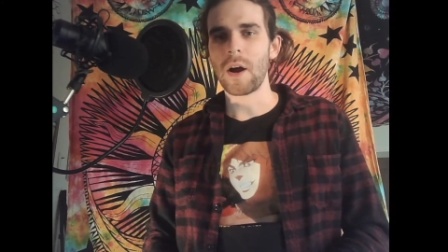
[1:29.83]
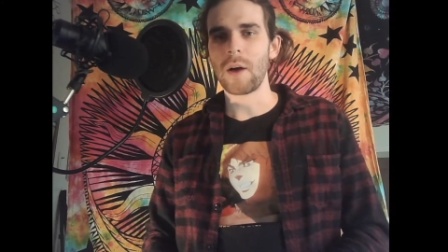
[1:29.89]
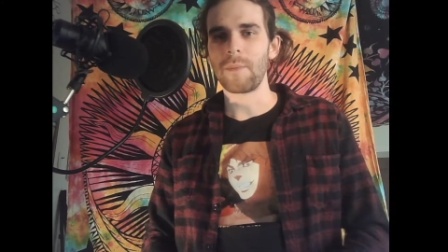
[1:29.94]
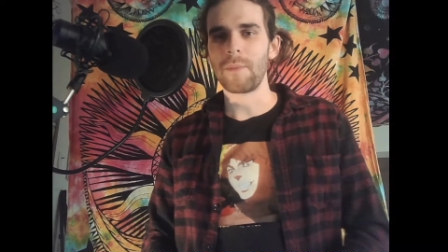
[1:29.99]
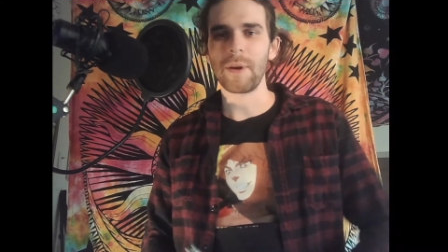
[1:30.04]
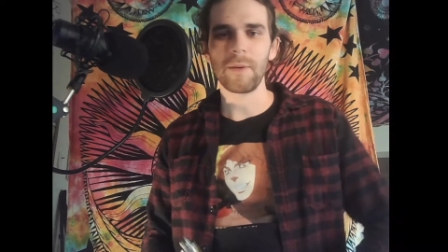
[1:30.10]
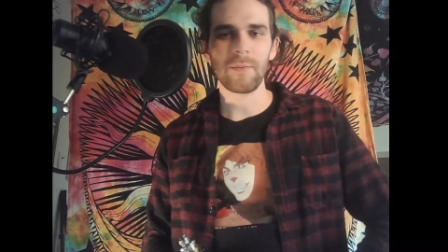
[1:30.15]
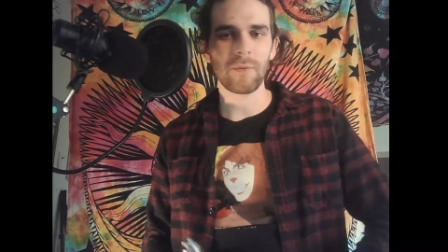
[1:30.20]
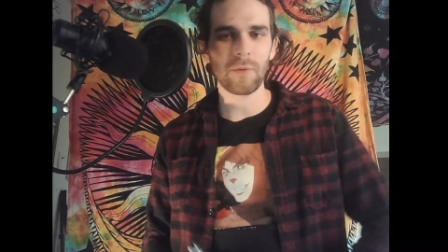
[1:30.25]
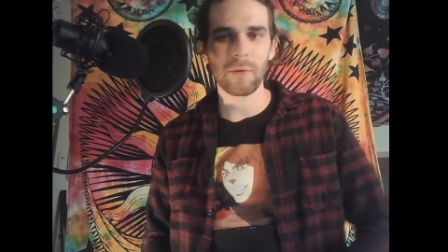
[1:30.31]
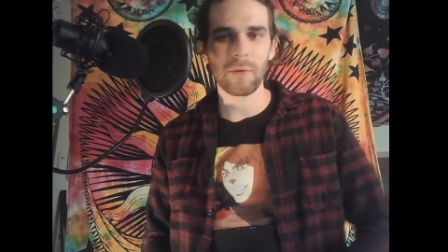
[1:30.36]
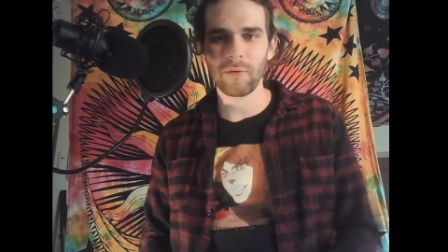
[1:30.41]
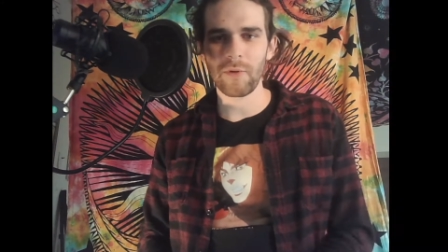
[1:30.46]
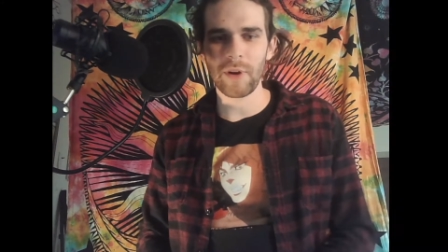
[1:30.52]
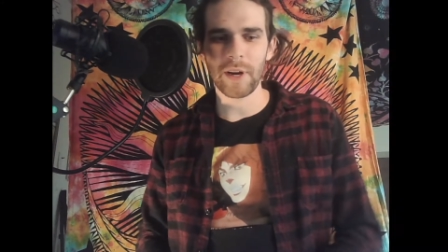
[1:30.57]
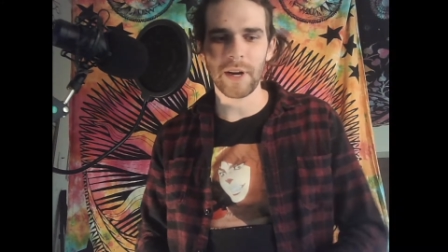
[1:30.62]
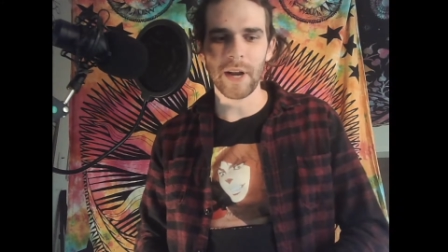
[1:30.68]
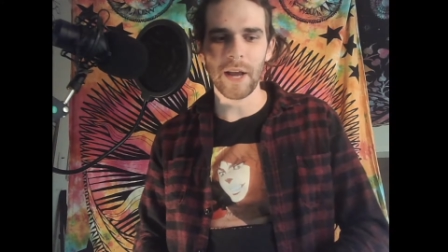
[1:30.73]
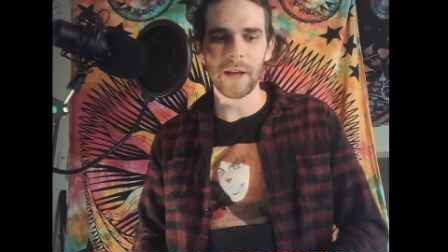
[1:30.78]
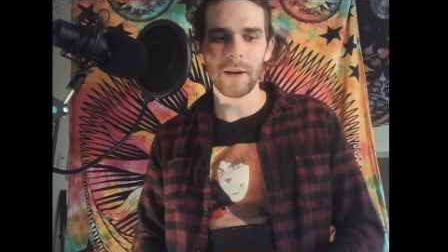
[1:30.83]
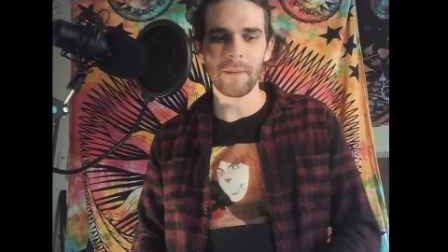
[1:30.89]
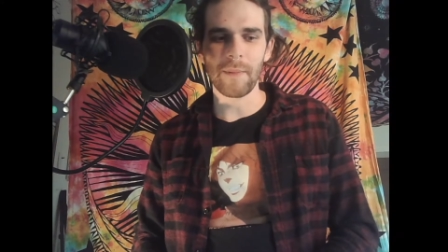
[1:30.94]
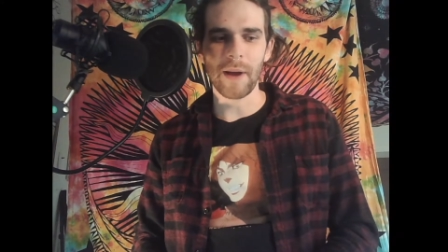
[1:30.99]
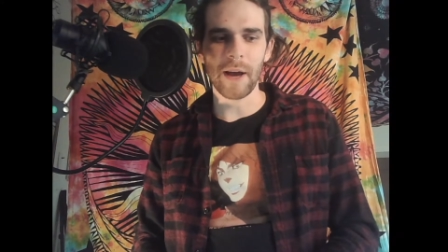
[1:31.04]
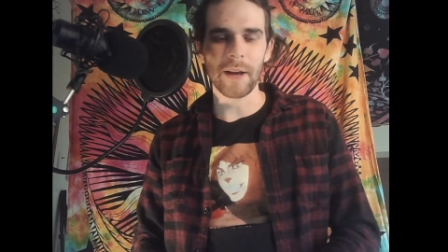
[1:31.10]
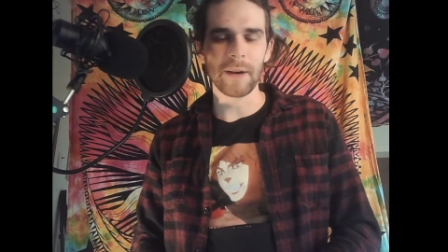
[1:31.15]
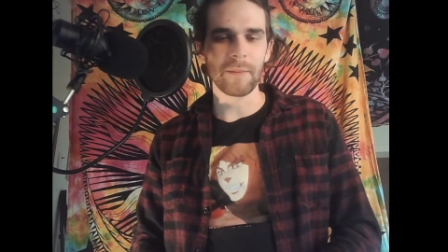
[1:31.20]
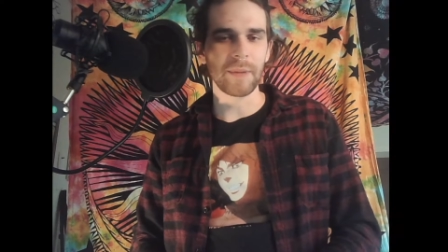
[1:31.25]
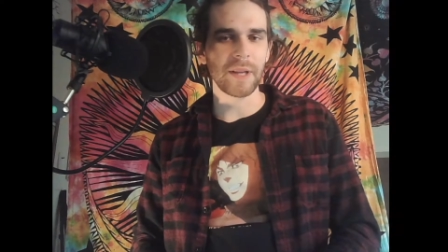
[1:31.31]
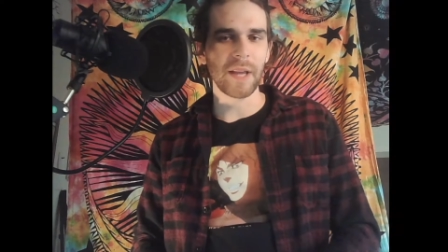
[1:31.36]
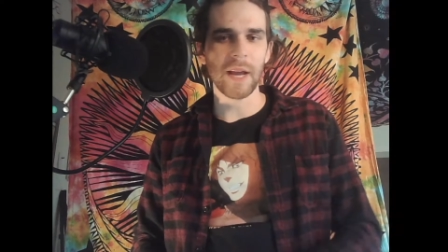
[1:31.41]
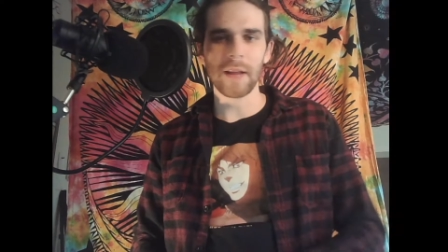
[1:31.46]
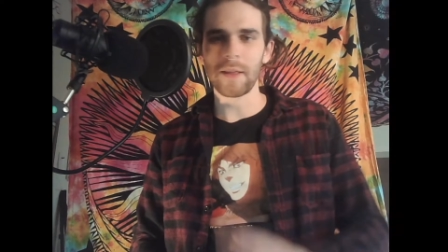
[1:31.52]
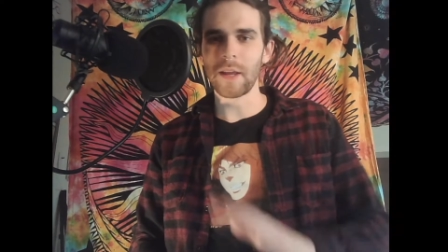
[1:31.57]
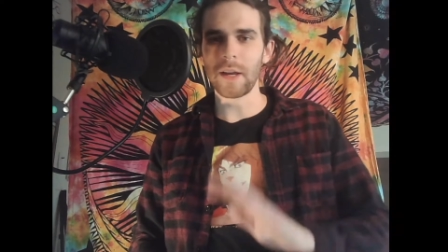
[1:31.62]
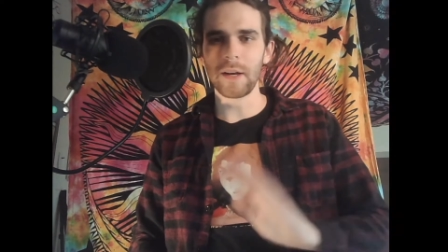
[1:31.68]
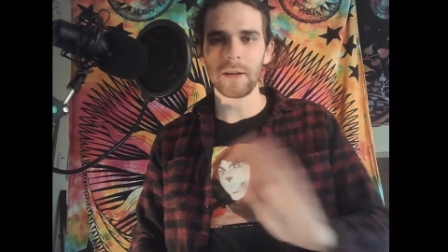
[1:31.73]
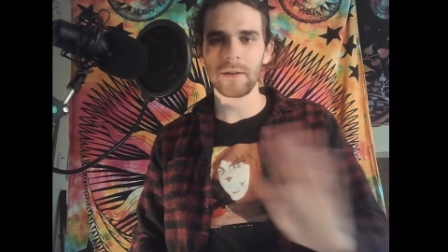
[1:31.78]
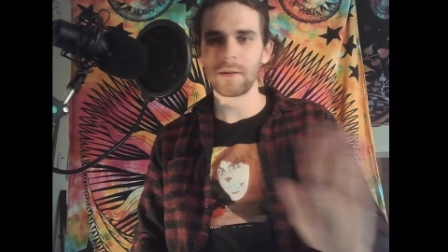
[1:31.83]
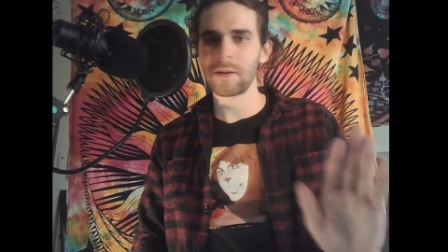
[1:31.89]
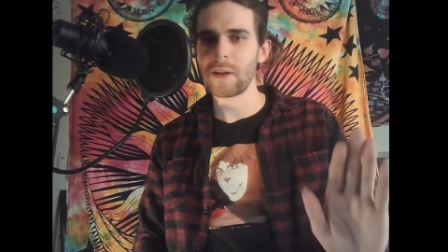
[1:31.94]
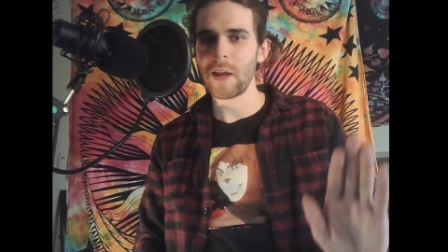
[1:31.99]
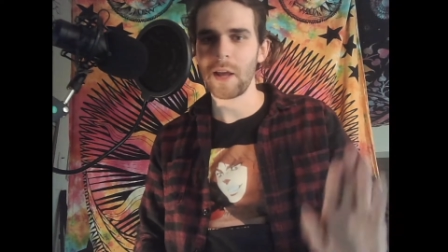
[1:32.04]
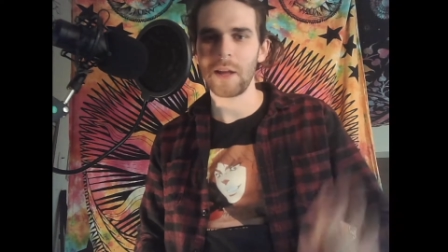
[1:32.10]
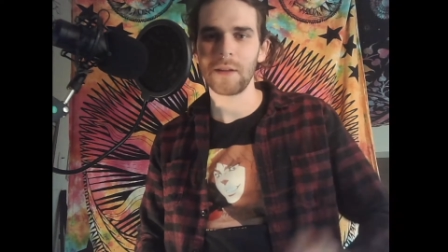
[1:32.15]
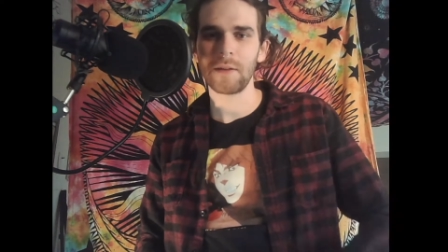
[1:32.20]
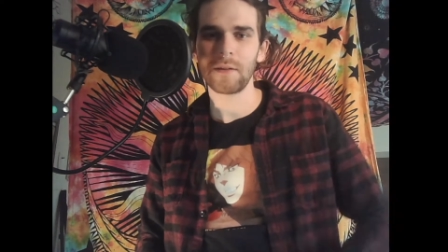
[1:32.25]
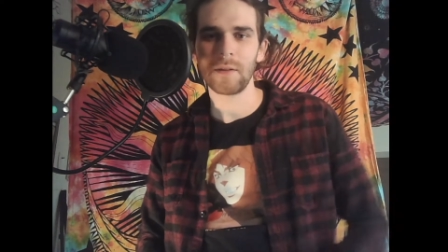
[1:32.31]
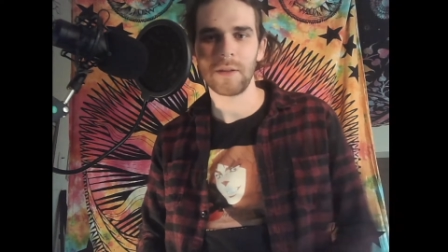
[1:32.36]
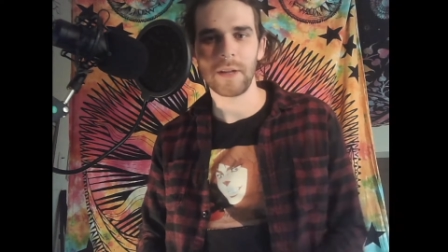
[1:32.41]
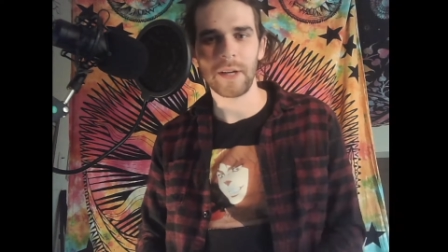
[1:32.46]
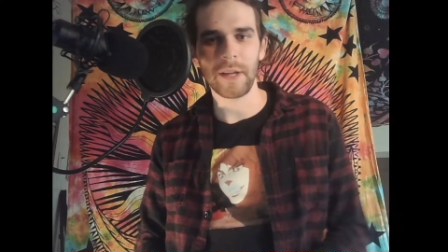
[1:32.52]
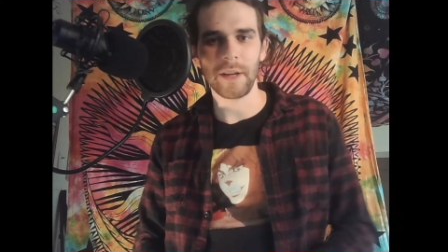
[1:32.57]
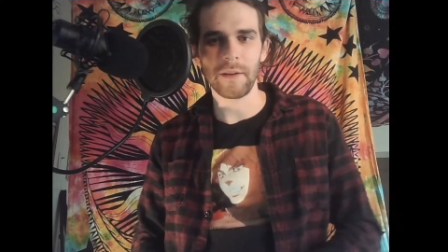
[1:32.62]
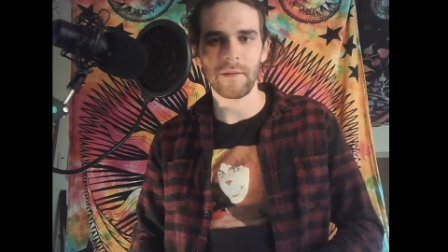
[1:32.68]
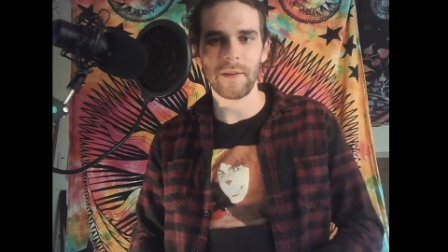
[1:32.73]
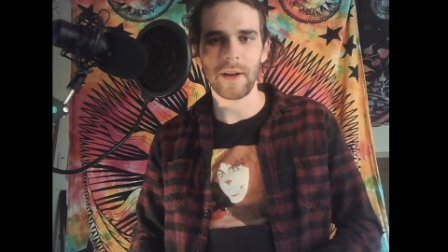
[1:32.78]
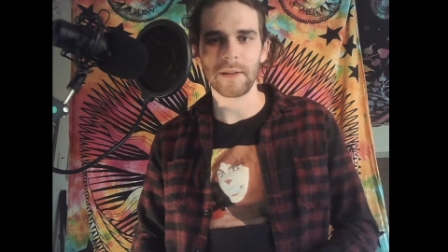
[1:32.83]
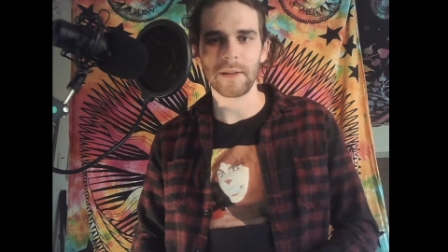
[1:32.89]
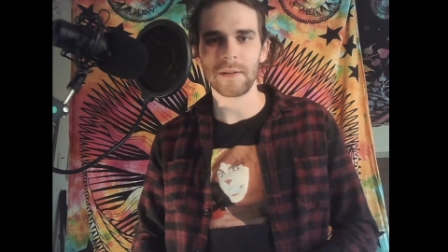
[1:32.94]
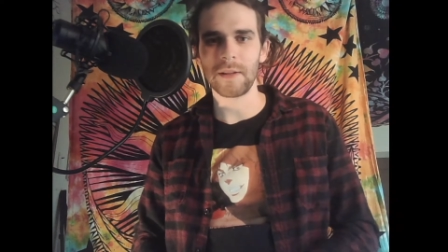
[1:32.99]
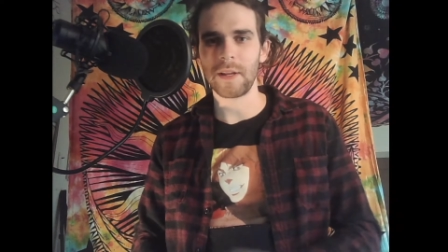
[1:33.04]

People were freaking out about it, but yet they didn't cancel any events.